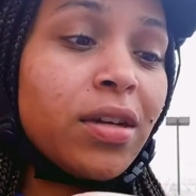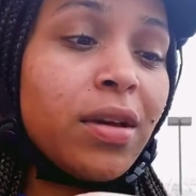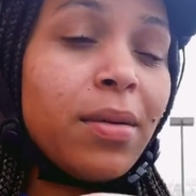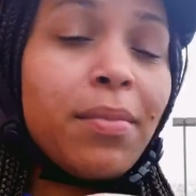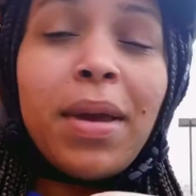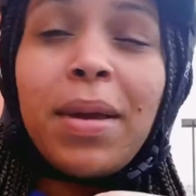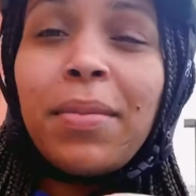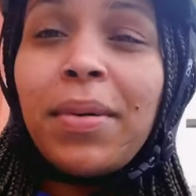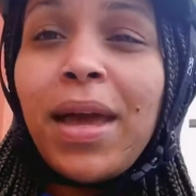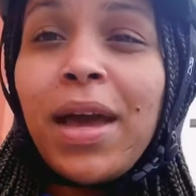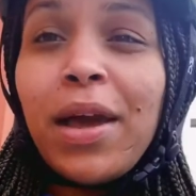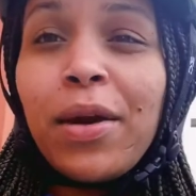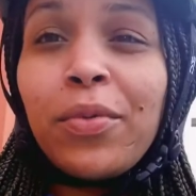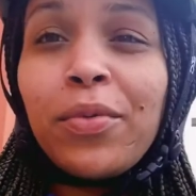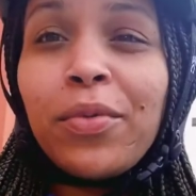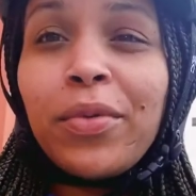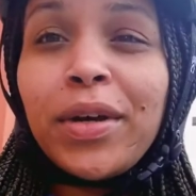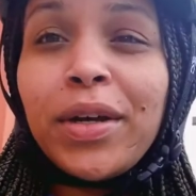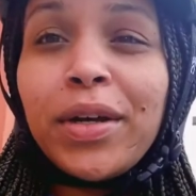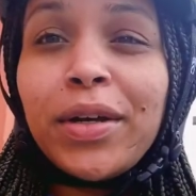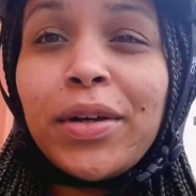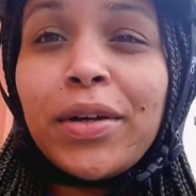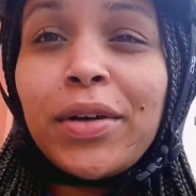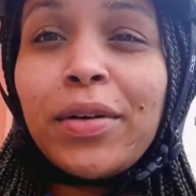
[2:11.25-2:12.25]
Maybe I
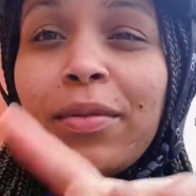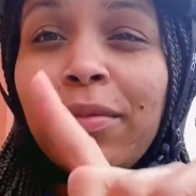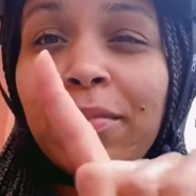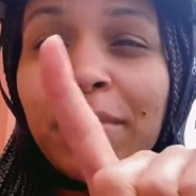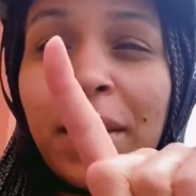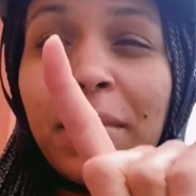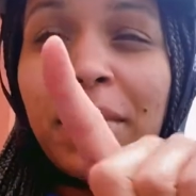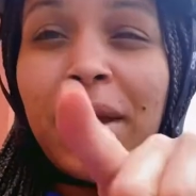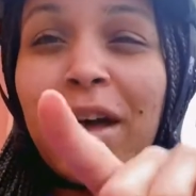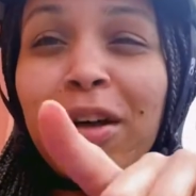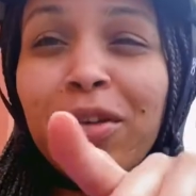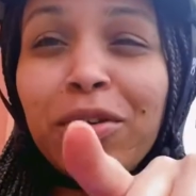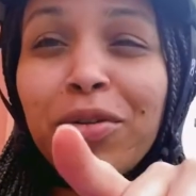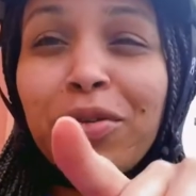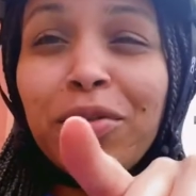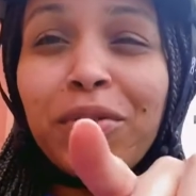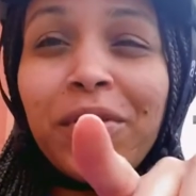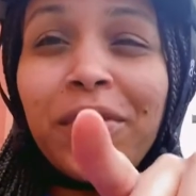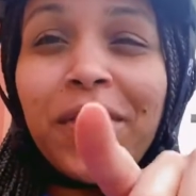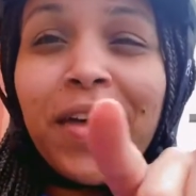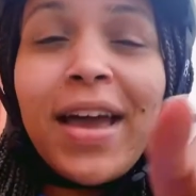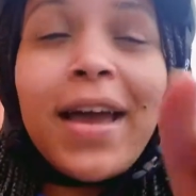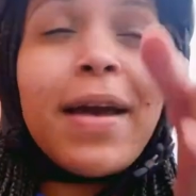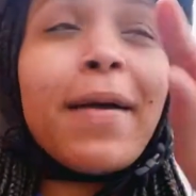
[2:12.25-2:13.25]
will, maybe I'll Google
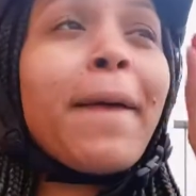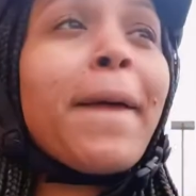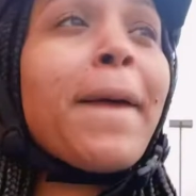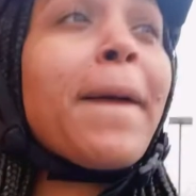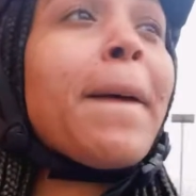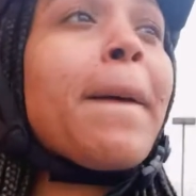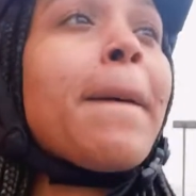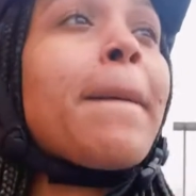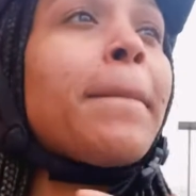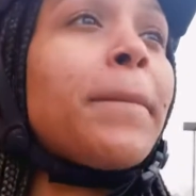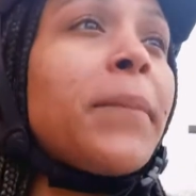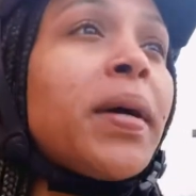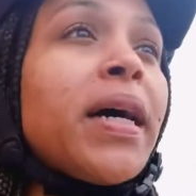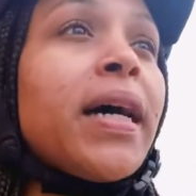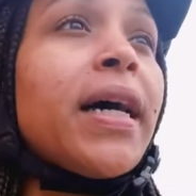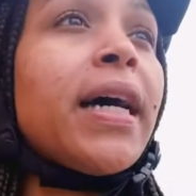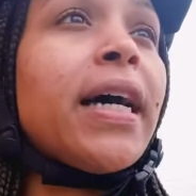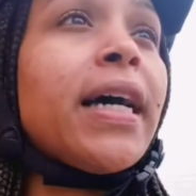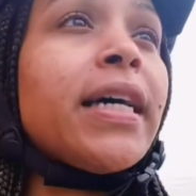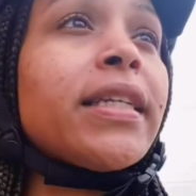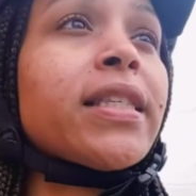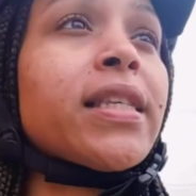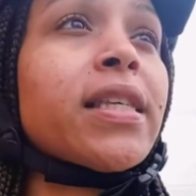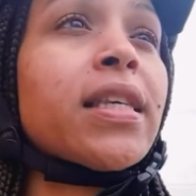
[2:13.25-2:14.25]
that.
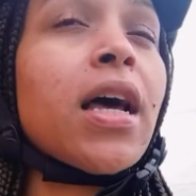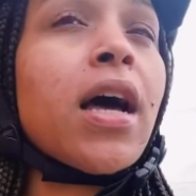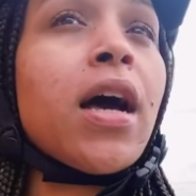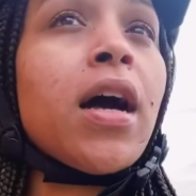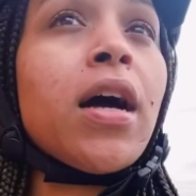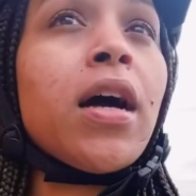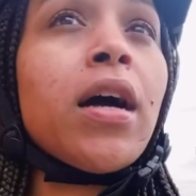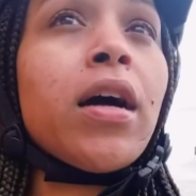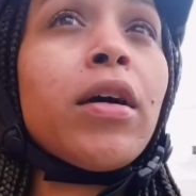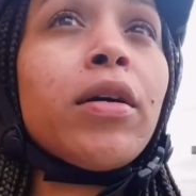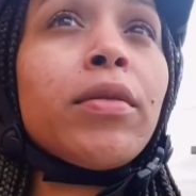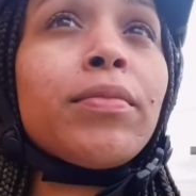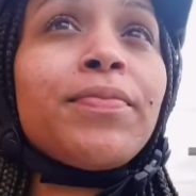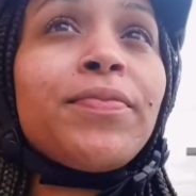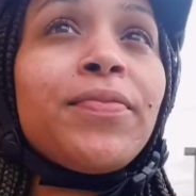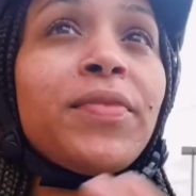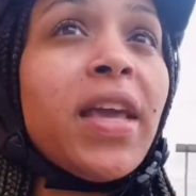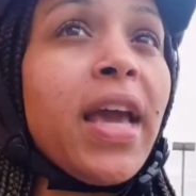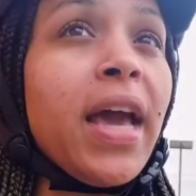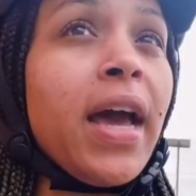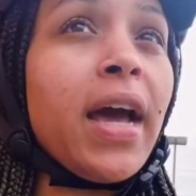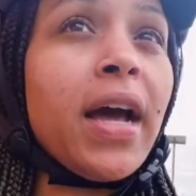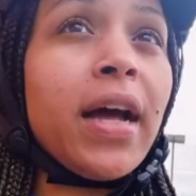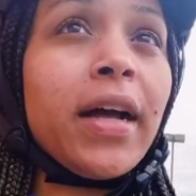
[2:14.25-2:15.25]
But um,
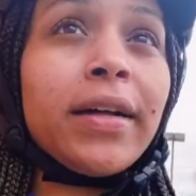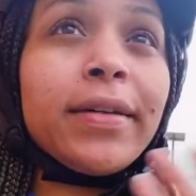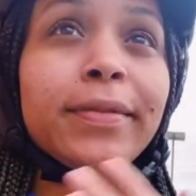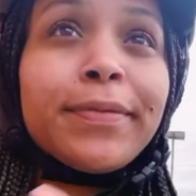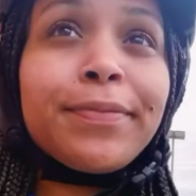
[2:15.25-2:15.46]
yeah,